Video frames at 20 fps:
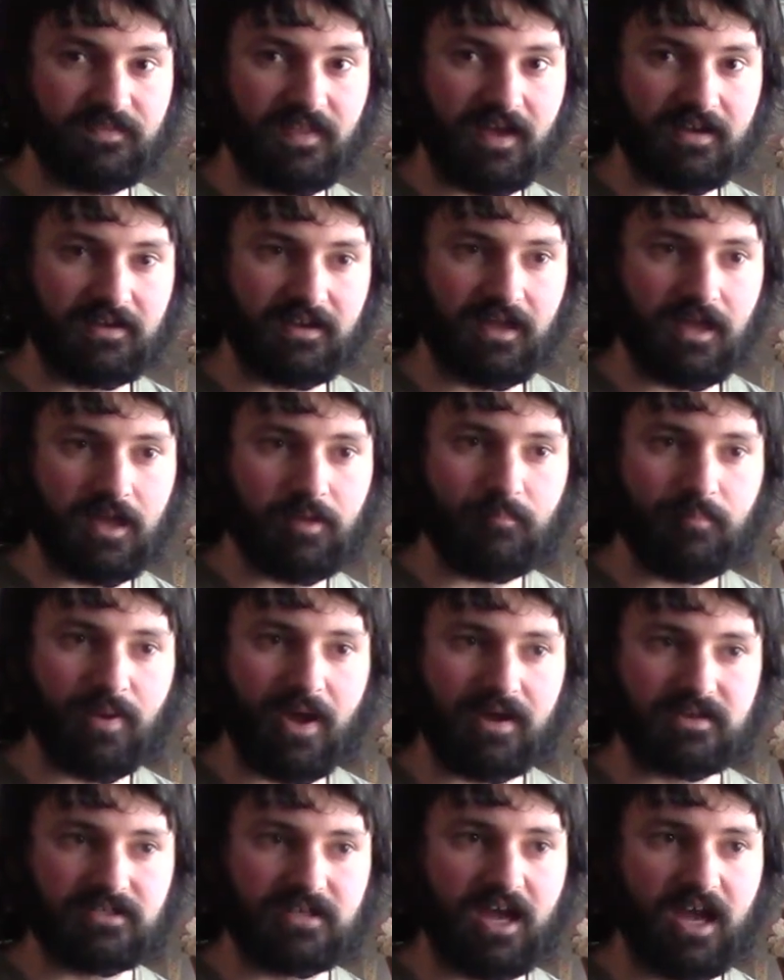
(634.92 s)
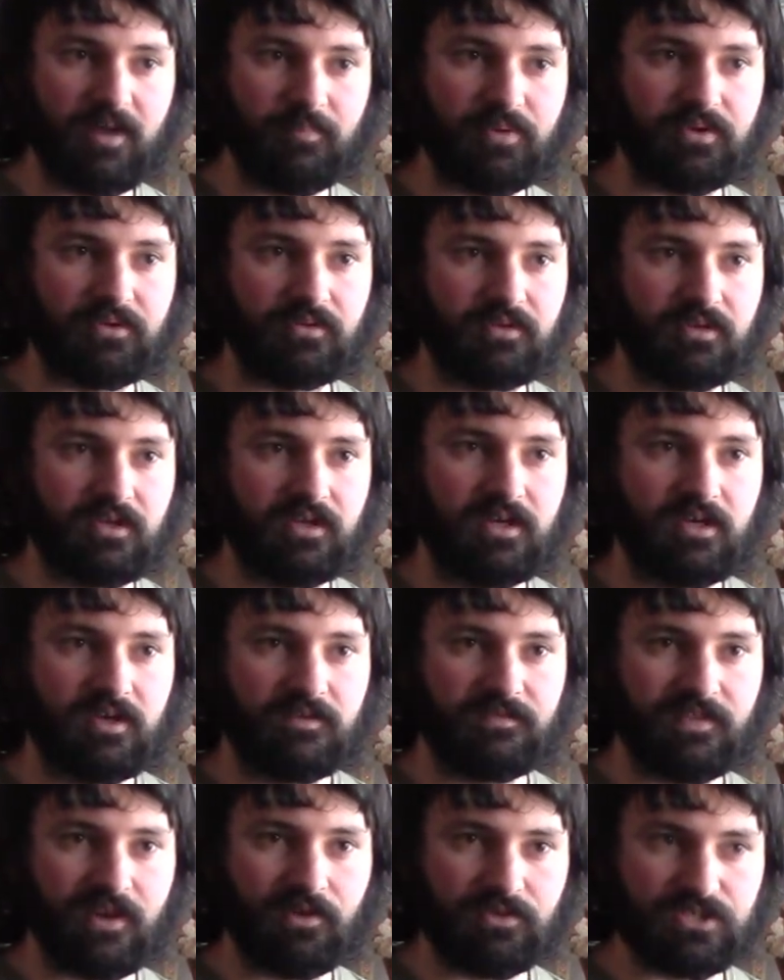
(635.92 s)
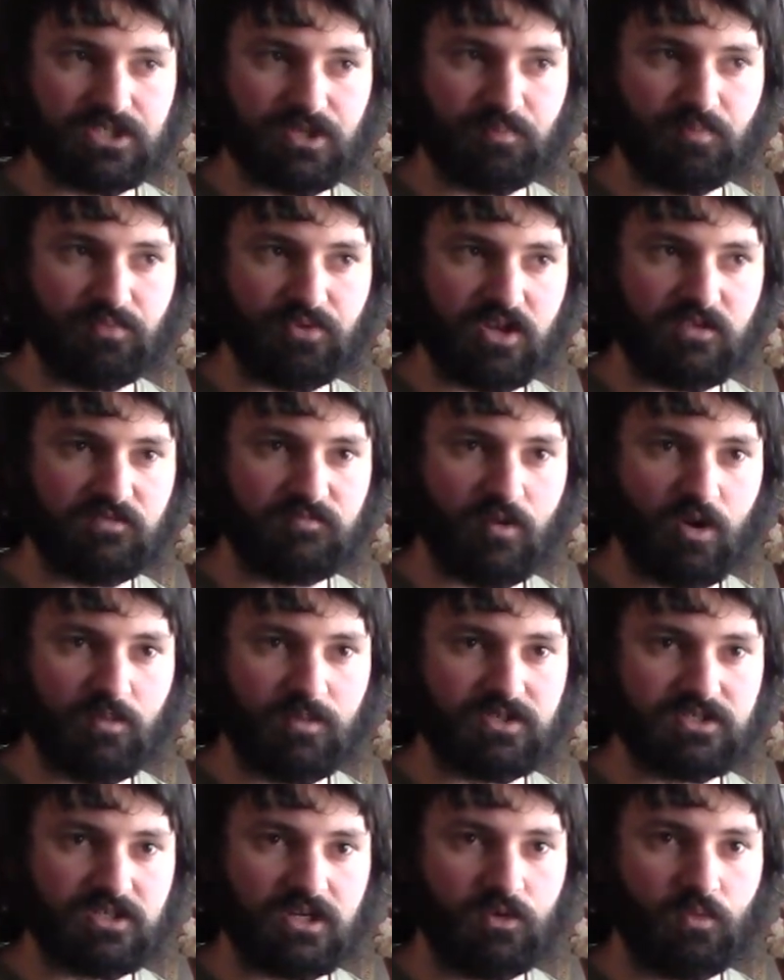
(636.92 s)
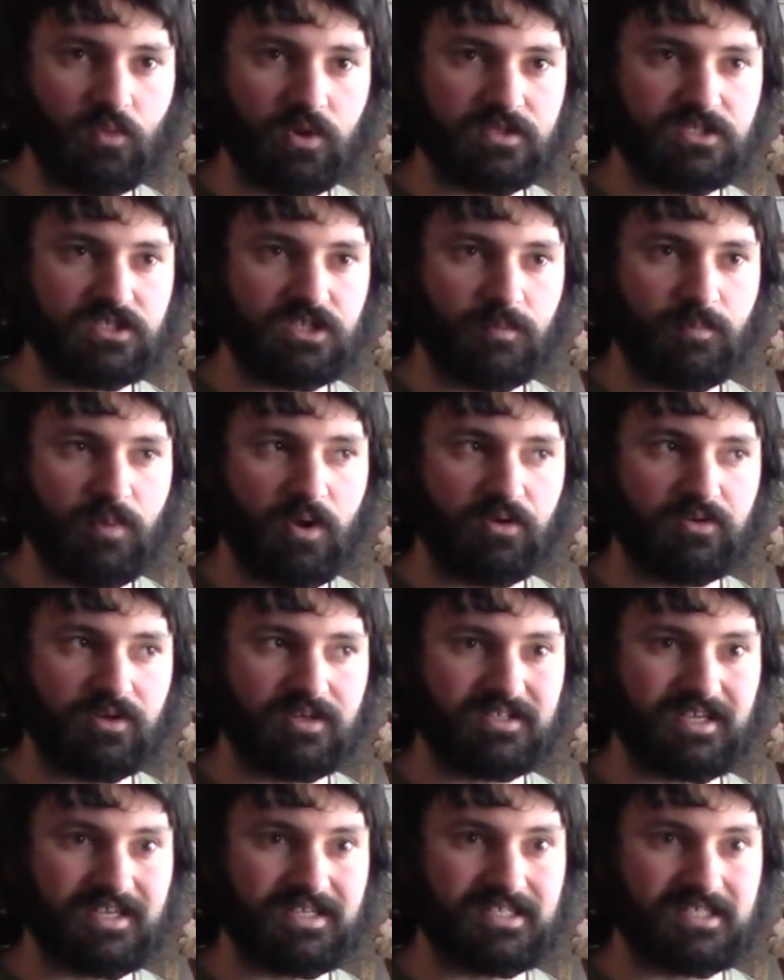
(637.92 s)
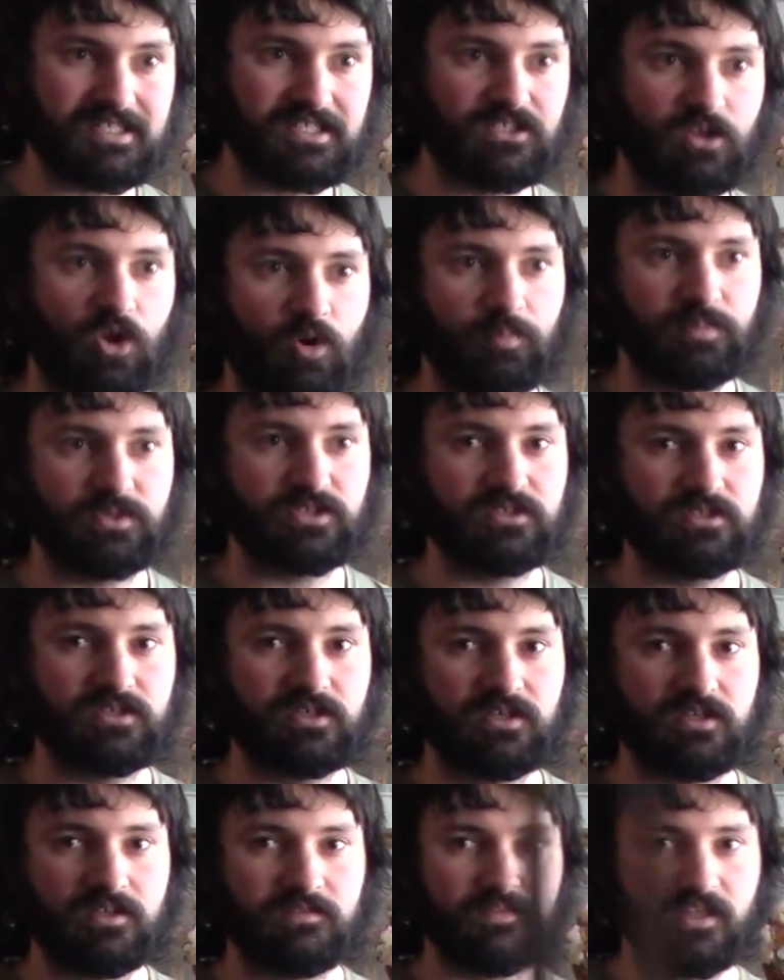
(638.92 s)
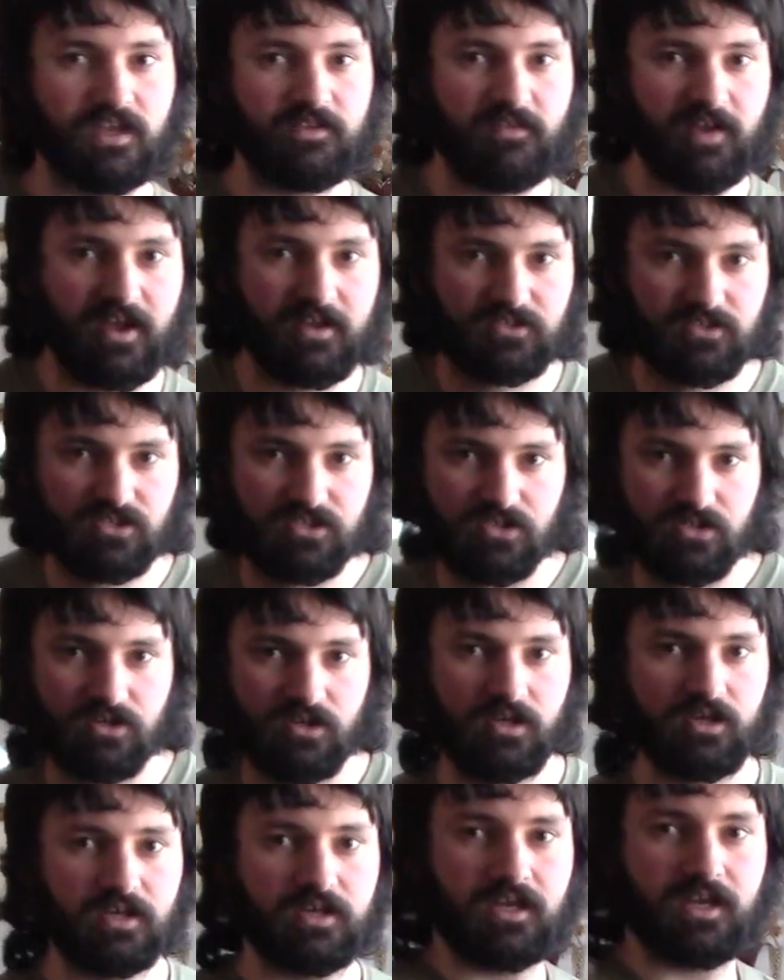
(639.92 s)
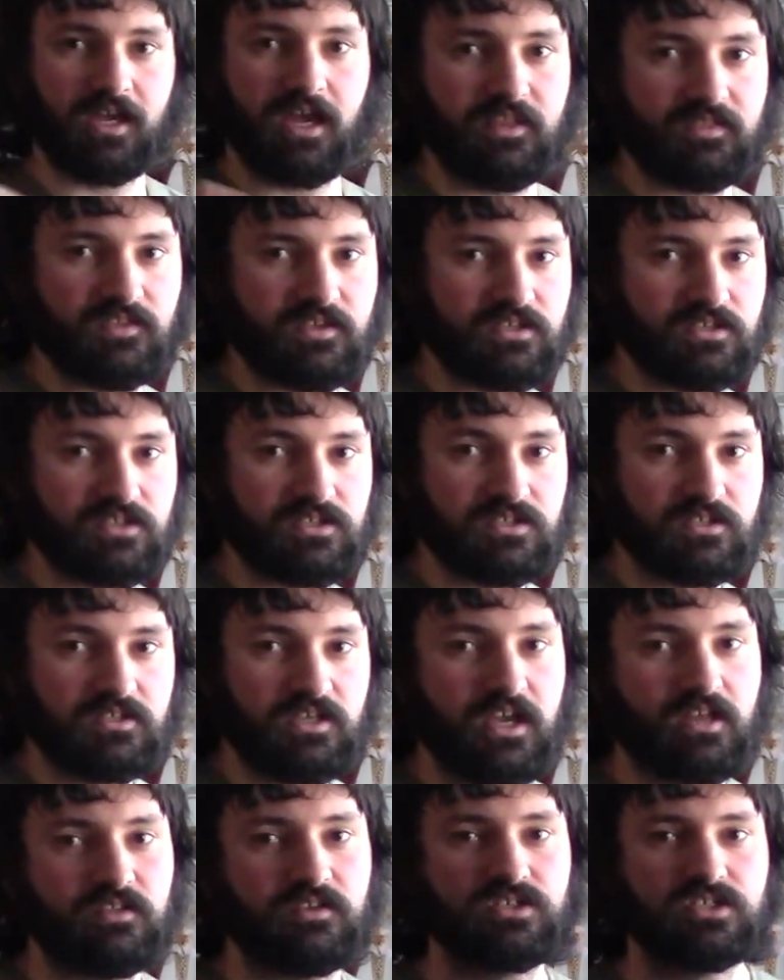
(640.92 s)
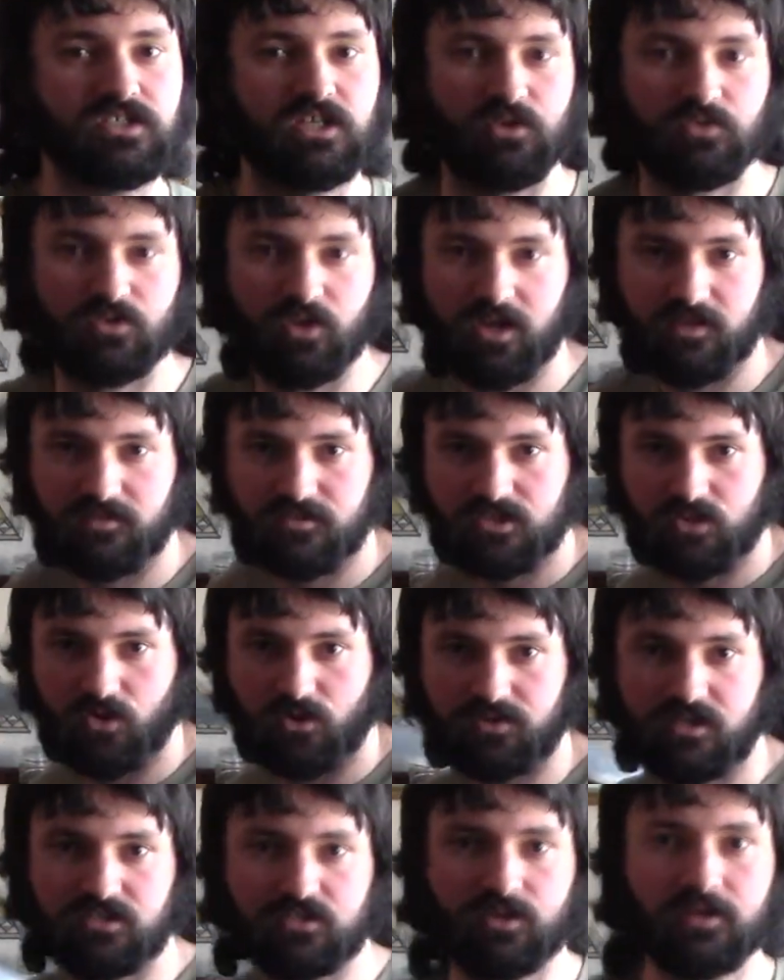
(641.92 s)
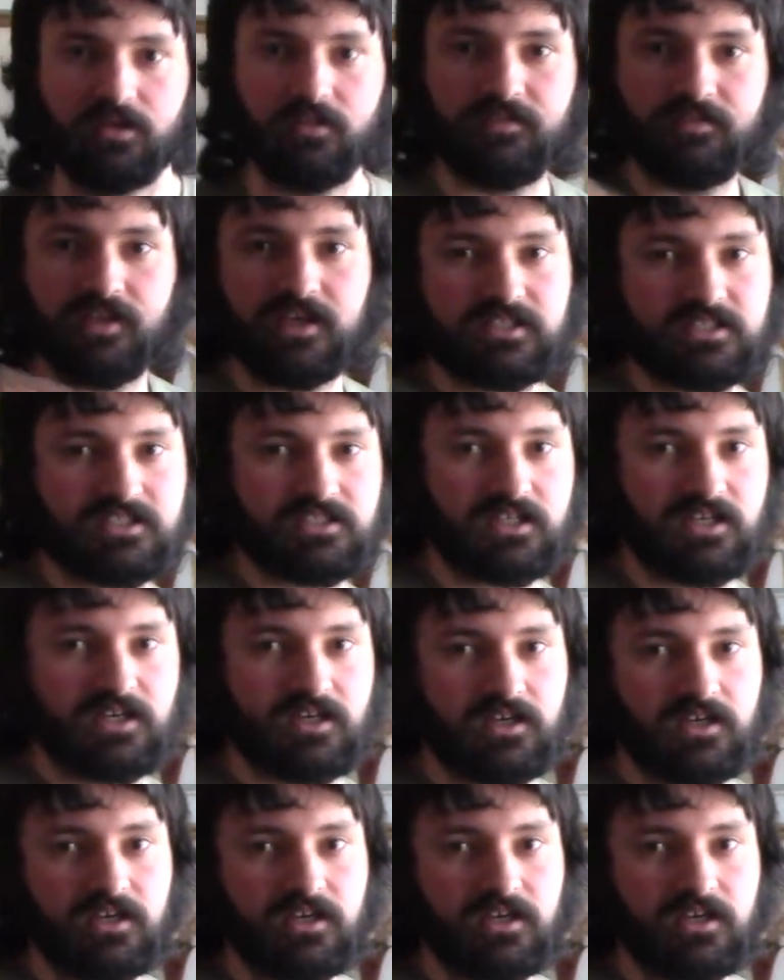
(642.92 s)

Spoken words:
that impact happen, there is a brief moment in which the opponent is stopped. They've had to hit the shield or hit the sword and doing this.